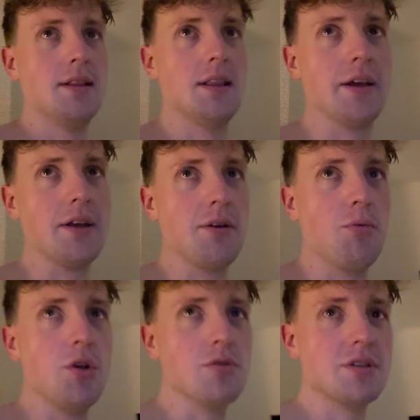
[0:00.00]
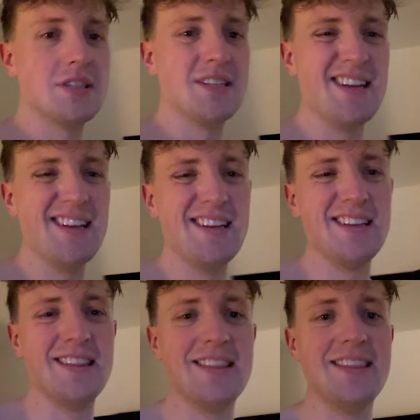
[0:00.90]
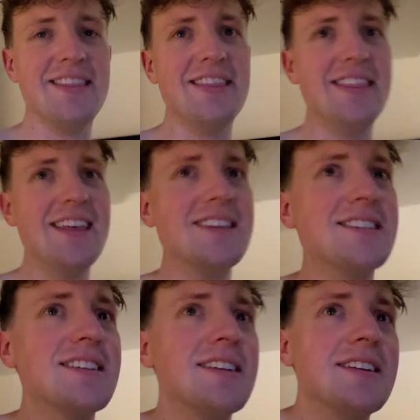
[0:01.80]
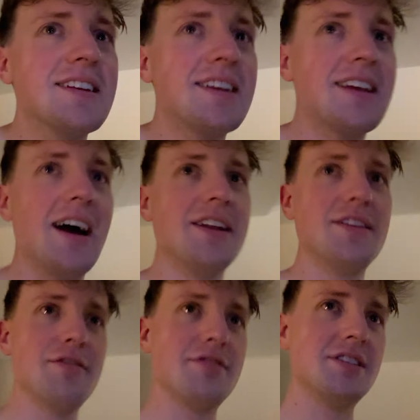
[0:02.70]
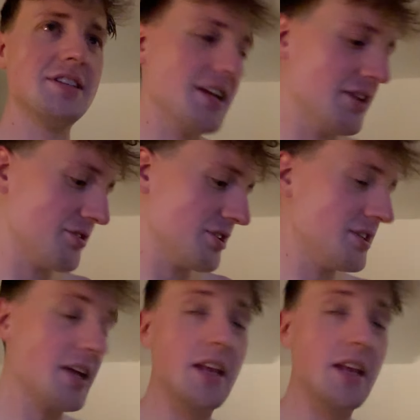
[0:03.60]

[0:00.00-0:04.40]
like, when you see this kind of city, or just,